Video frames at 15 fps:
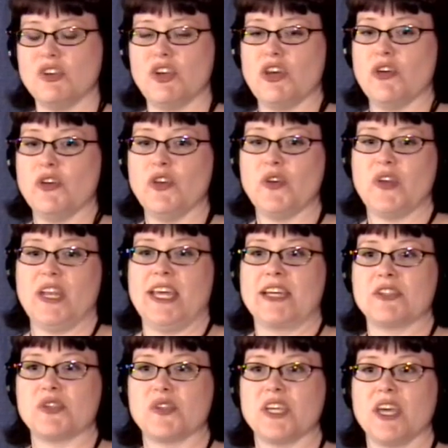you know you can
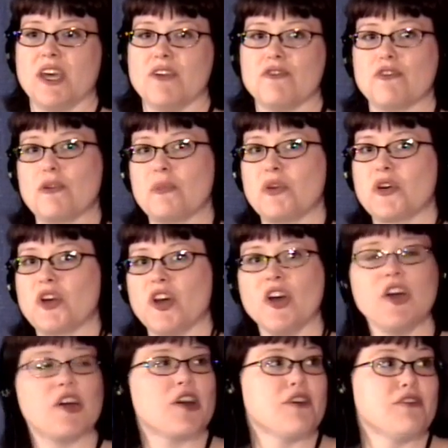actually hunt from your
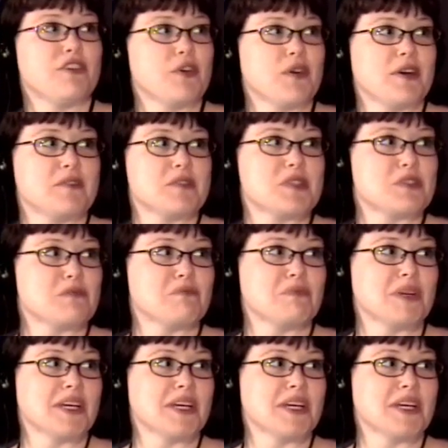car if you have some,